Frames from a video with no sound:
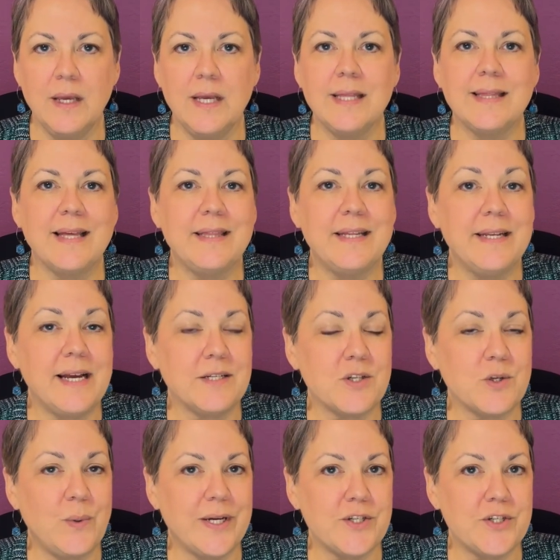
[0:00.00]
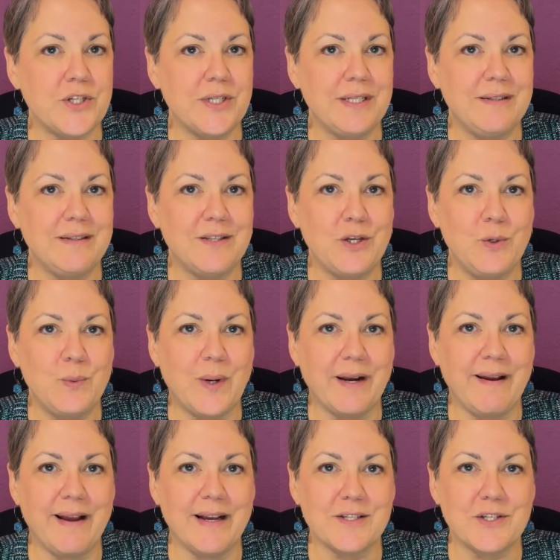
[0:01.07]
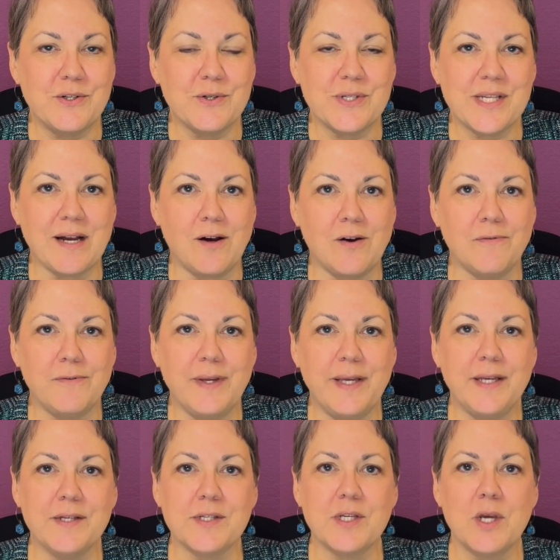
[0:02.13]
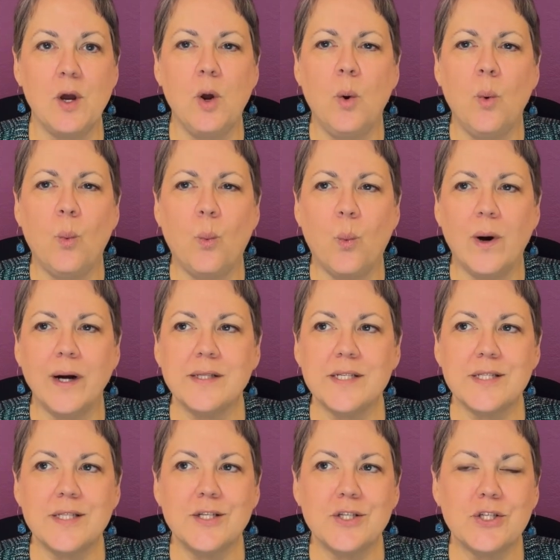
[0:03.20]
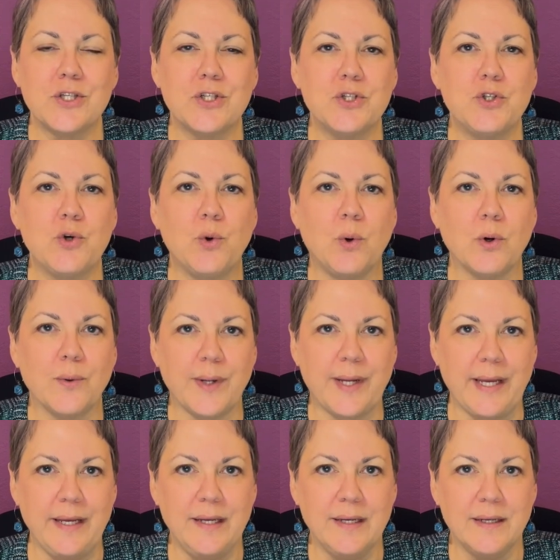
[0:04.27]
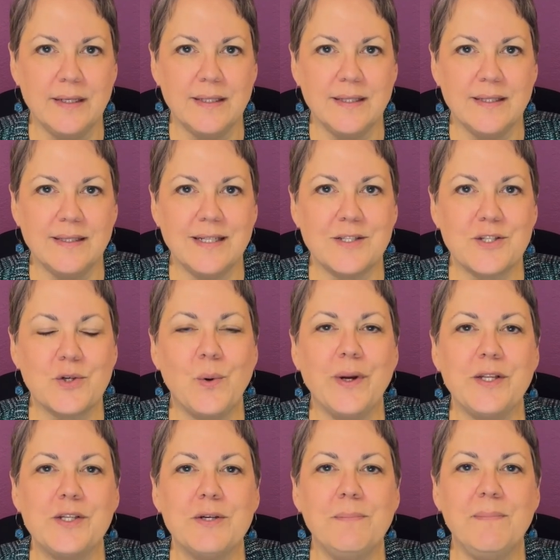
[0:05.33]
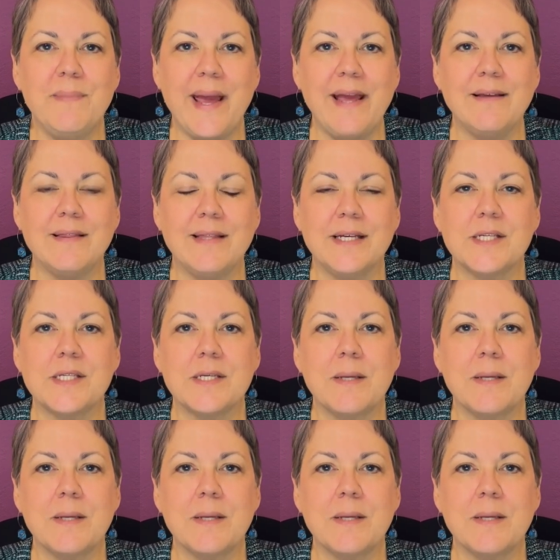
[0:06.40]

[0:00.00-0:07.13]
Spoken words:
Then the next question that you want to ask yourself is, what's the story that's going to make this